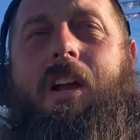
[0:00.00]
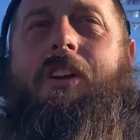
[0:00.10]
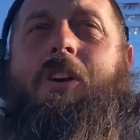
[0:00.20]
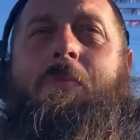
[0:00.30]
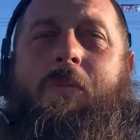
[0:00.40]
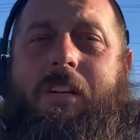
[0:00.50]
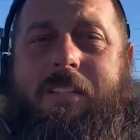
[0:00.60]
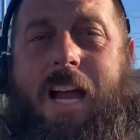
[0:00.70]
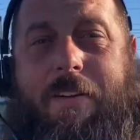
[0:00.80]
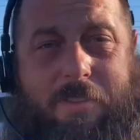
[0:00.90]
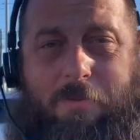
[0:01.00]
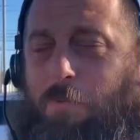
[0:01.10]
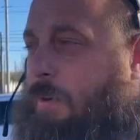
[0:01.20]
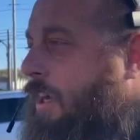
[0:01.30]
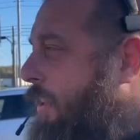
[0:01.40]
numerous times.
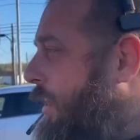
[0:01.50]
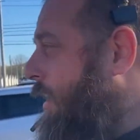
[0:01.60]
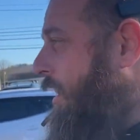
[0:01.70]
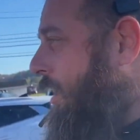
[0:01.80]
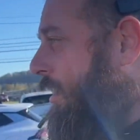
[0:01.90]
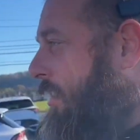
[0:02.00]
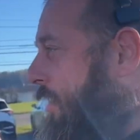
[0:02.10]
One of the